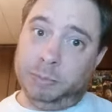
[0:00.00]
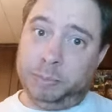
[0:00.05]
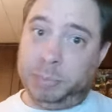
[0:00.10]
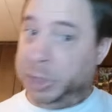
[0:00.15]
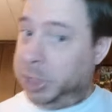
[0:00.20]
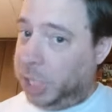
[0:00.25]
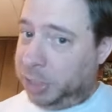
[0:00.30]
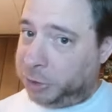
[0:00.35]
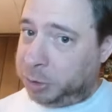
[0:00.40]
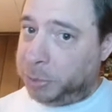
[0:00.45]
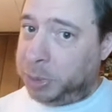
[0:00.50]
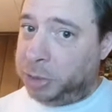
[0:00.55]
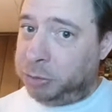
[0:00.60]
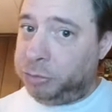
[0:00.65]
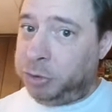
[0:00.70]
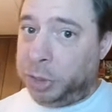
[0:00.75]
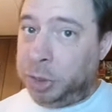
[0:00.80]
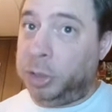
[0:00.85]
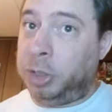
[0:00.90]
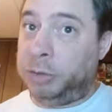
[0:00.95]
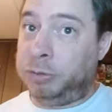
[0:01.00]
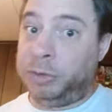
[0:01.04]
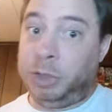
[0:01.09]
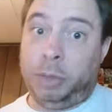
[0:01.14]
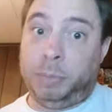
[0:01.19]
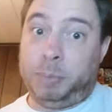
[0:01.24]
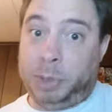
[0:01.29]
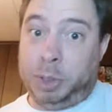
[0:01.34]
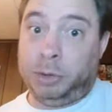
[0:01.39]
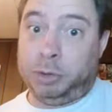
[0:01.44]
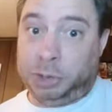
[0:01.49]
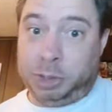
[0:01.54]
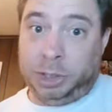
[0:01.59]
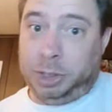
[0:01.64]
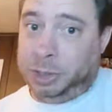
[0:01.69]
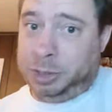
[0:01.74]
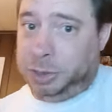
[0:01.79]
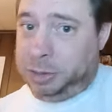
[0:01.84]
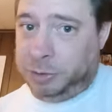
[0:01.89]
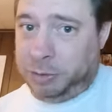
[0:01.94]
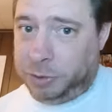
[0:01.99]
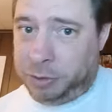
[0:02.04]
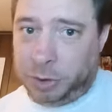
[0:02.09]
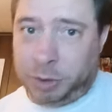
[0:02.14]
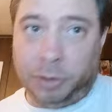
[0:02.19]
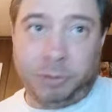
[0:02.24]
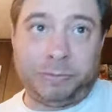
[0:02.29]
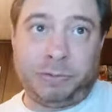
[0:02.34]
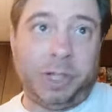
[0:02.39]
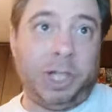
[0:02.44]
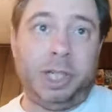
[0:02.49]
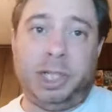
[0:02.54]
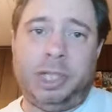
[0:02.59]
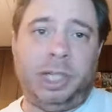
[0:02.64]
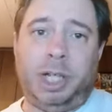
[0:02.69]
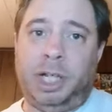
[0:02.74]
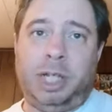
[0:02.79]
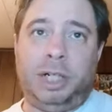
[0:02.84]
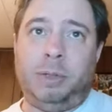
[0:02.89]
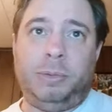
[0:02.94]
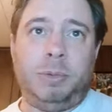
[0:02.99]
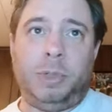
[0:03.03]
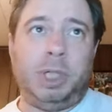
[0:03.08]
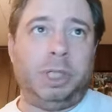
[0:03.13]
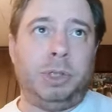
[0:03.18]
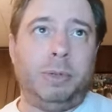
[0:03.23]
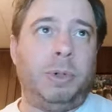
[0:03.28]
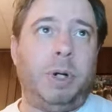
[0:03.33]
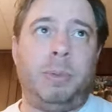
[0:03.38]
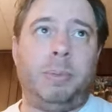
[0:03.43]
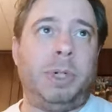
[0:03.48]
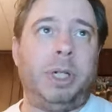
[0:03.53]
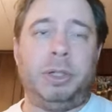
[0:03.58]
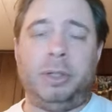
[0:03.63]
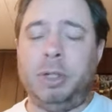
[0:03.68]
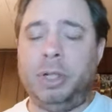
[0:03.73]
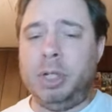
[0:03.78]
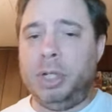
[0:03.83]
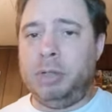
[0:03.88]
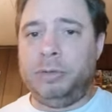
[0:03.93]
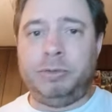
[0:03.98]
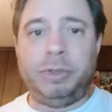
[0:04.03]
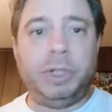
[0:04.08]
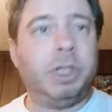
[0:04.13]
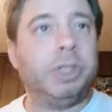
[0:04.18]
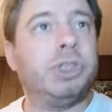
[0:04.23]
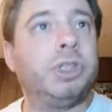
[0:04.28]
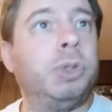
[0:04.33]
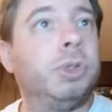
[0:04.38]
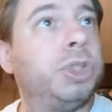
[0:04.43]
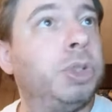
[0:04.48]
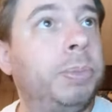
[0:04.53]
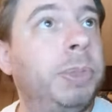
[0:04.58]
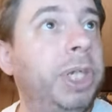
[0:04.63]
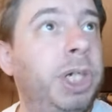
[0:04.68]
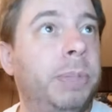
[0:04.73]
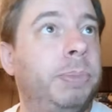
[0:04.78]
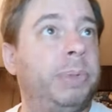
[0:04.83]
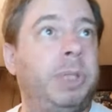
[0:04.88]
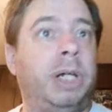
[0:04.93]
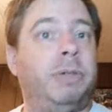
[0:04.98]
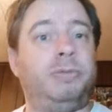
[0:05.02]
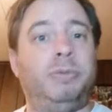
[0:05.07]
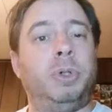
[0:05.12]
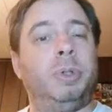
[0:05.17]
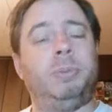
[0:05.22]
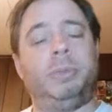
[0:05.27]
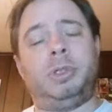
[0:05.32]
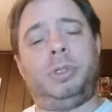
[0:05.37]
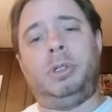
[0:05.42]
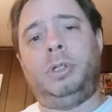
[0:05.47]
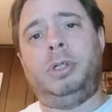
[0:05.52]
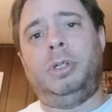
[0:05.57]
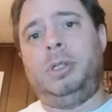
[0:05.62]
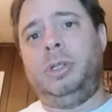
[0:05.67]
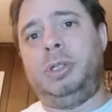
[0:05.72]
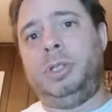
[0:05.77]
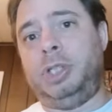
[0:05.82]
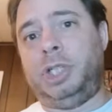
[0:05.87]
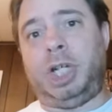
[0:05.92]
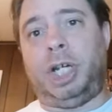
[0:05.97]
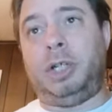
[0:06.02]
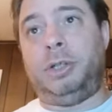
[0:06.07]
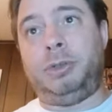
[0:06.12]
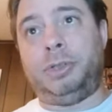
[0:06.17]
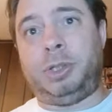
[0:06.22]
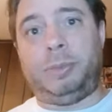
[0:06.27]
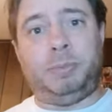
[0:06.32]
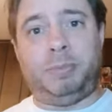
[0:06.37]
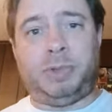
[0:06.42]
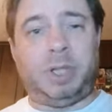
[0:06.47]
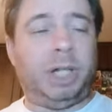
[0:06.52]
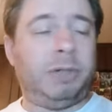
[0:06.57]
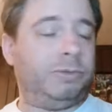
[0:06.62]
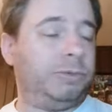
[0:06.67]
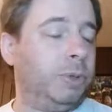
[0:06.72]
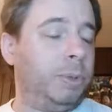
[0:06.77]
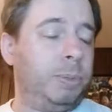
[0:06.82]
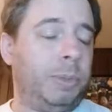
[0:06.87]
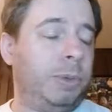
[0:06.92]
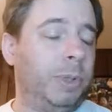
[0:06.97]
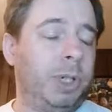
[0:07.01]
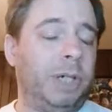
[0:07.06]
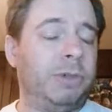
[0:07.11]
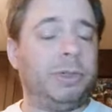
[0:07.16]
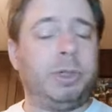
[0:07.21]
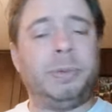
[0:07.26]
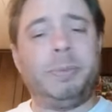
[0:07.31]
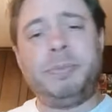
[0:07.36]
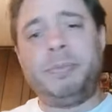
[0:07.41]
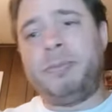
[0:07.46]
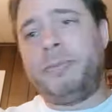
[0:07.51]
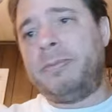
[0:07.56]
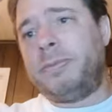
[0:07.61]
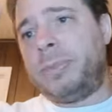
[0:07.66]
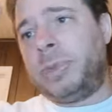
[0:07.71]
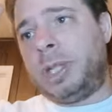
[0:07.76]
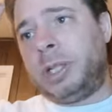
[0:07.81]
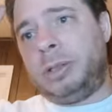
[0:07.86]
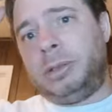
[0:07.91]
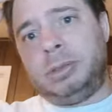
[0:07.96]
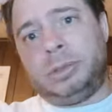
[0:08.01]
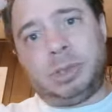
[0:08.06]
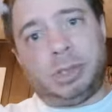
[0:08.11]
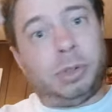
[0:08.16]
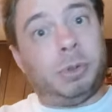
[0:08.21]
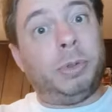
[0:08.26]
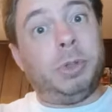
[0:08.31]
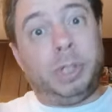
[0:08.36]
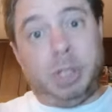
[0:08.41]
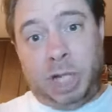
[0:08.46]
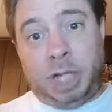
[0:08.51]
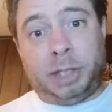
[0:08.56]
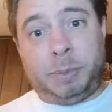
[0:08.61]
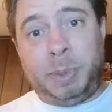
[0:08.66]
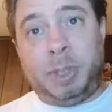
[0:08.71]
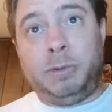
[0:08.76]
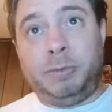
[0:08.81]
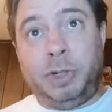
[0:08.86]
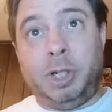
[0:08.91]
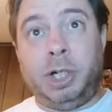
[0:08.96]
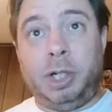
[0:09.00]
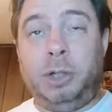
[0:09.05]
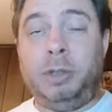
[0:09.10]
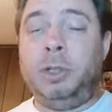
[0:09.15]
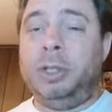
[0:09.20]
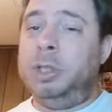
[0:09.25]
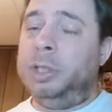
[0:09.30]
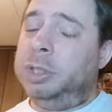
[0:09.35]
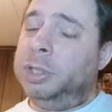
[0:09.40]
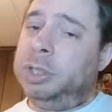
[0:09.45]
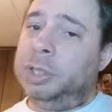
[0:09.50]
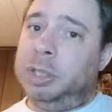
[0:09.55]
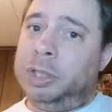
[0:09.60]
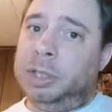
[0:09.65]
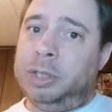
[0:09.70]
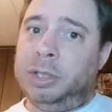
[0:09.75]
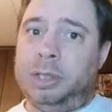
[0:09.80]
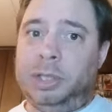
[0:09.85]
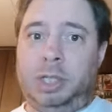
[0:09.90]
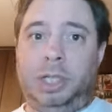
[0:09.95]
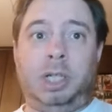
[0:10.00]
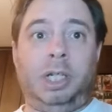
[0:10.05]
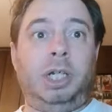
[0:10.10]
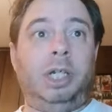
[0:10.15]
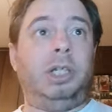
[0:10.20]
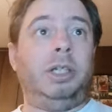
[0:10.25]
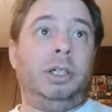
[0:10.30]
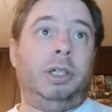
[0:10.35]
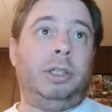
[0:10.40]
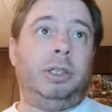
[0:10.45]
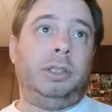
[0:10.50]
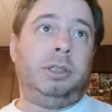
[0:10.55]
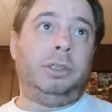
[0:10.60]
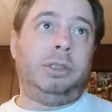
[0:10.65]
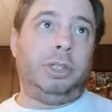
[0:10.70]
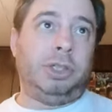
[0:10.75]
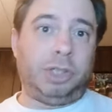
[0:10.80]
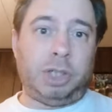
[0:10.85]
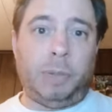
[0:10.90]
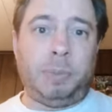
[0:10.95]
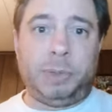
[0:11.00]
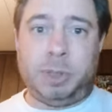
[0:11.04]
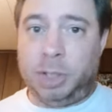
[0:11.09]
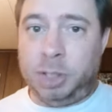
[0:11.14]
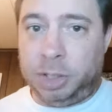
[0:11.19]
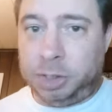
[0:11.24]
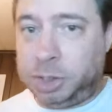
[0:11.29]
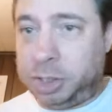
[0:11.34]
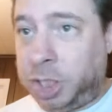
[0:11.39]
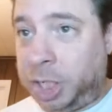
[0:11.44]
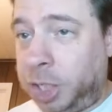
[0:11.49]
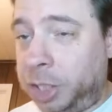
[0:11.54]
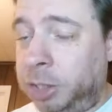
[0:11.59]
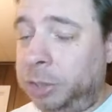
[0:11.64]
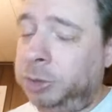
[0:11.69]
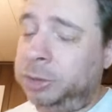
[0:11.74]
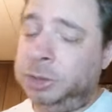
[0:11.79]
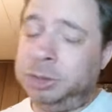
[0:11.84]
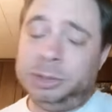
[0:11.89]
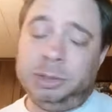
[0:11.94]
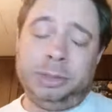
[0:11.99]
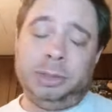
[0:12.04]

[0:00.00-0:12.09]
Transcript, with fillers: But you have to be real, a real person because you're, you're fake. I don't want you on my freaking social media platforms, channels and platform or whatever. So you have to be real and to sub to this channel